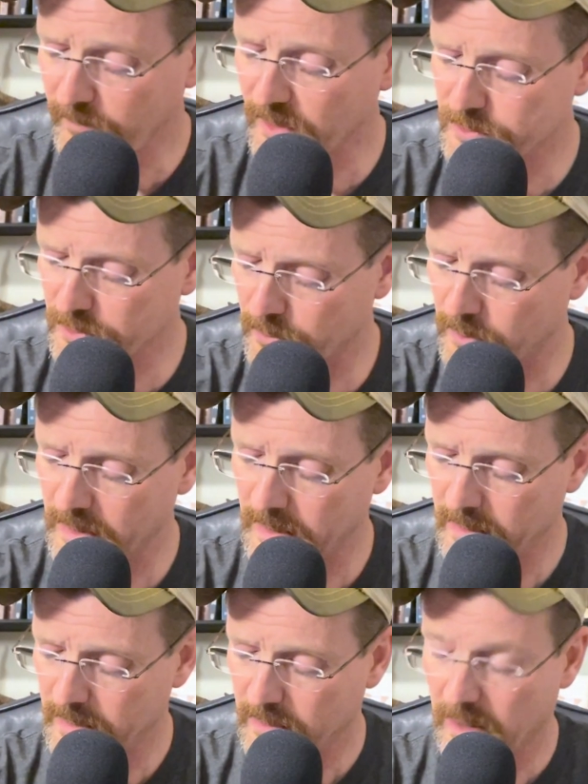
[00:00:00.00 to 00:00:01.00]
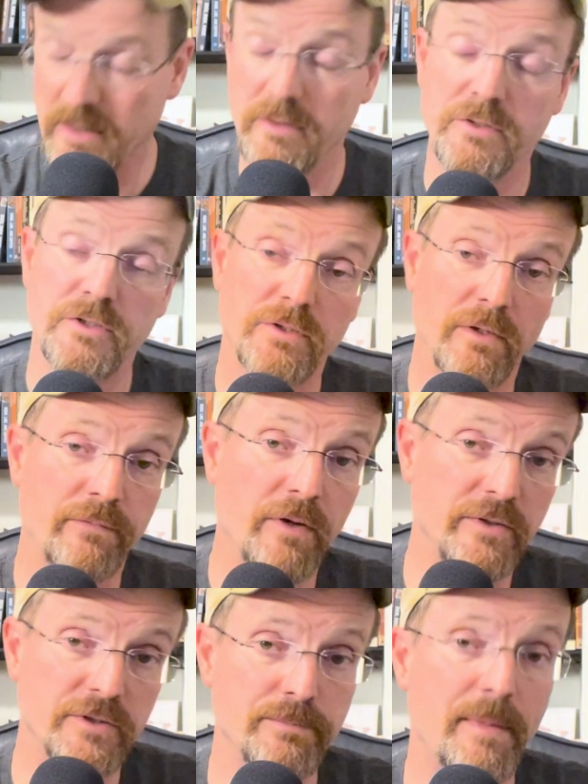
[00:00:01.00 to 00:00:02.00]
So just
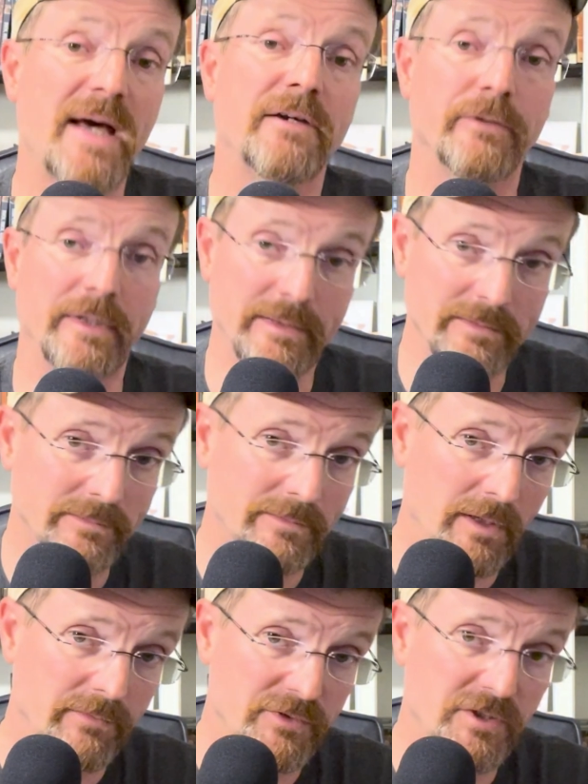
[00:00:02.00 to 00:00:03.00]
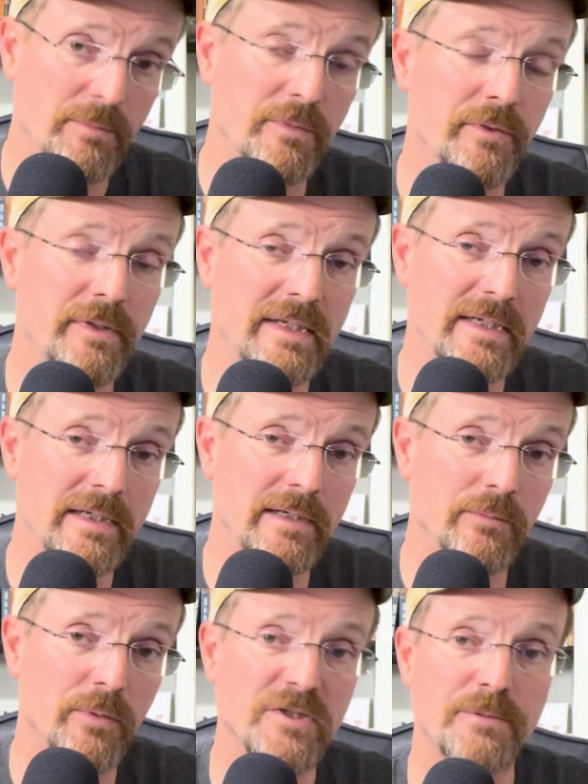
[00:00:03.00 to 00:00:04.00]
a smattering of some of the
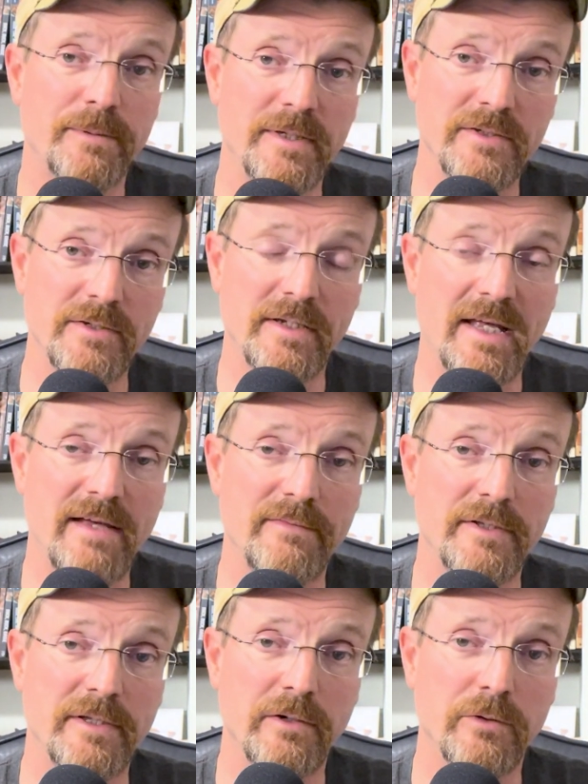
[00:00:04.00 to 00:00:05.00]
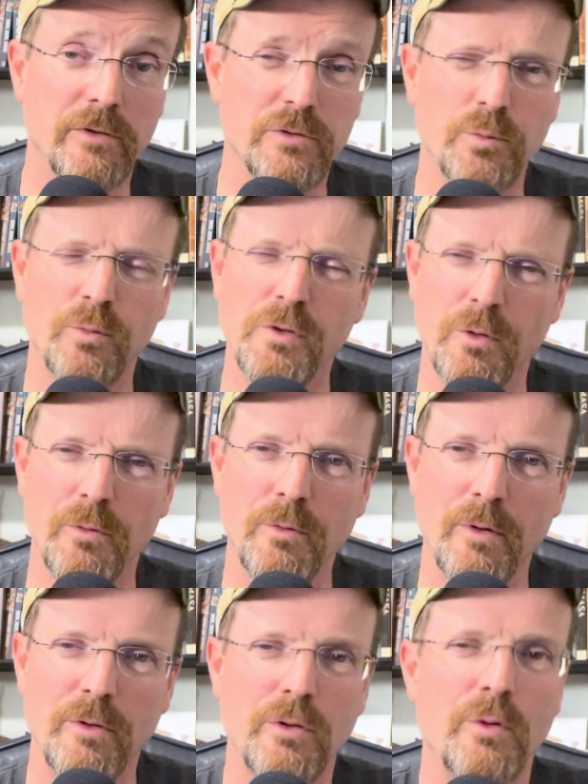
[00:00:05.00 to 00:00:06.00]
recipes that you have in there, because,
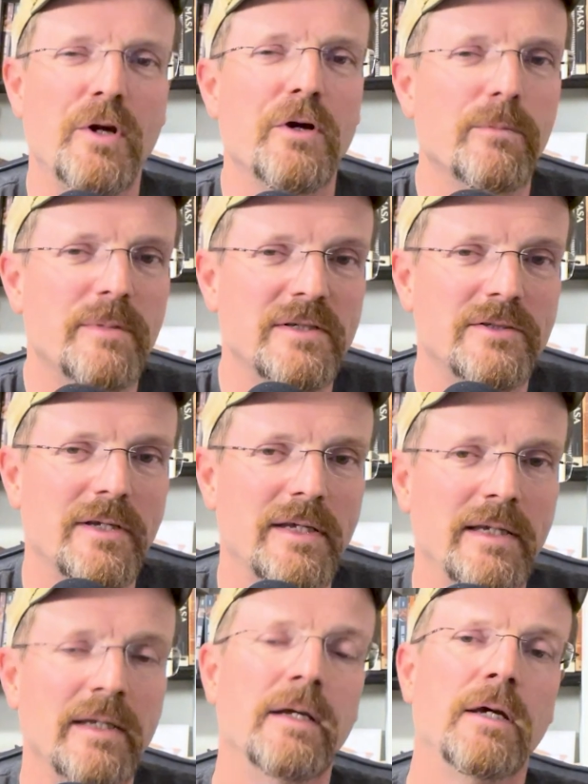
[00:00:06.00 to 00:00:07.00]
you hear me say